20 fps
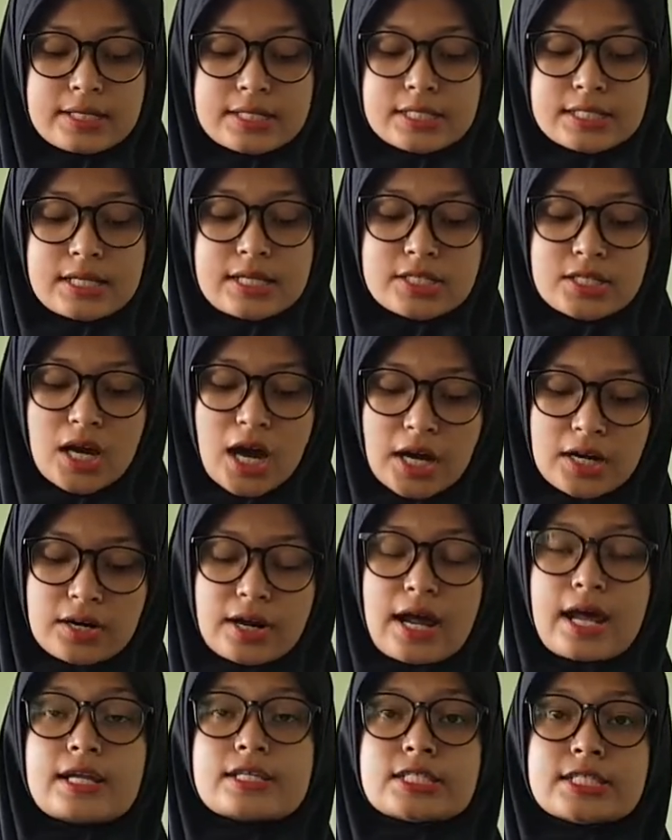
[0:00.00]
teach each other
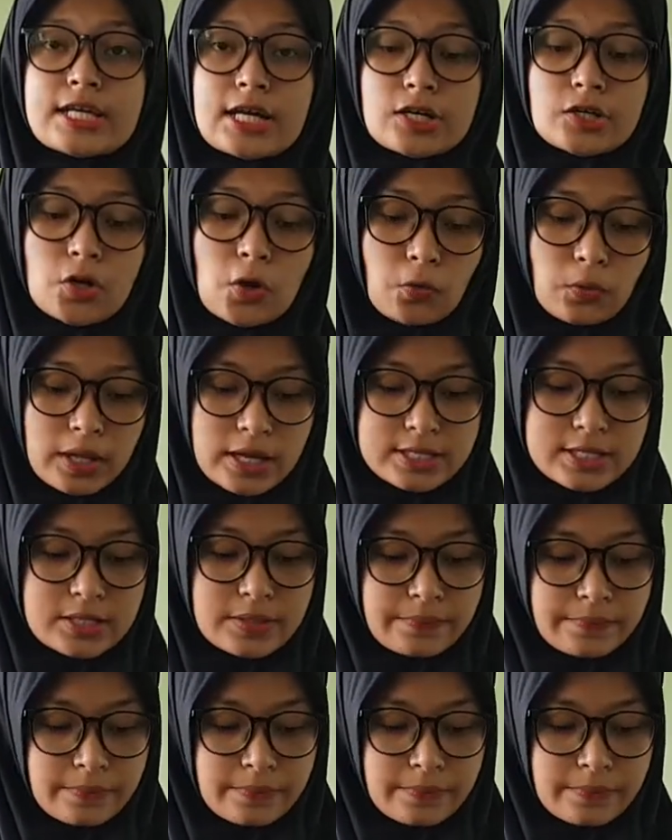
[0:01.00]
and share knowledge.